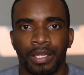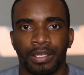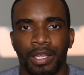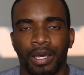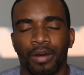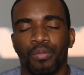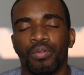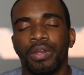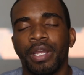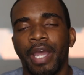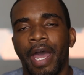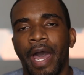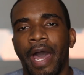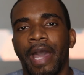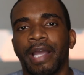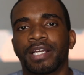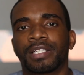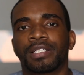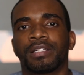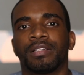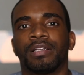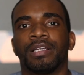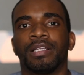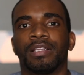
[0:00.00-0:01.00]
that we
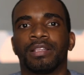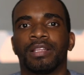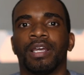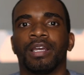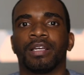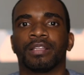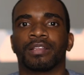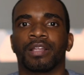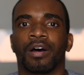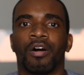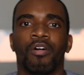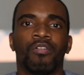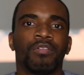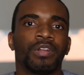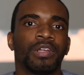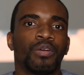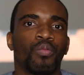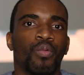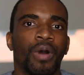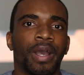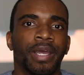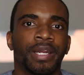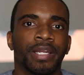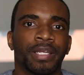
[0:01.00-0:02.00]
actually think the only
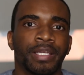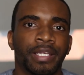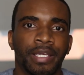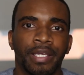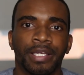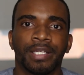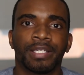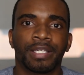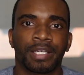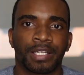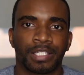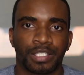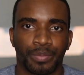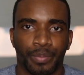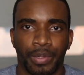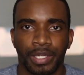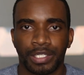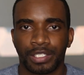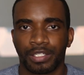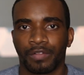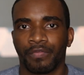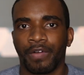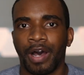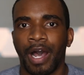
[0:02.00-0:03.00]
way to get
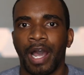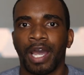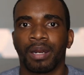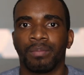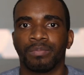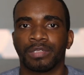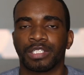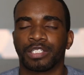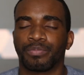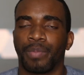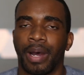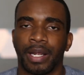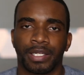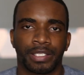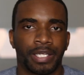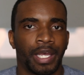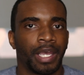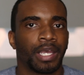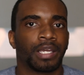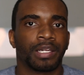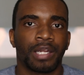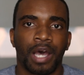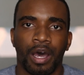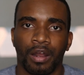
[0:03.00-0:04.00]
expensive items is by
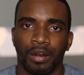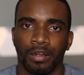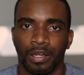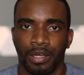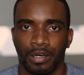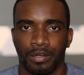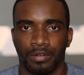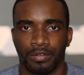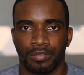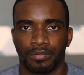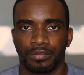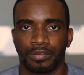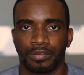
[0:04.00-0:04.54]
taking out a loan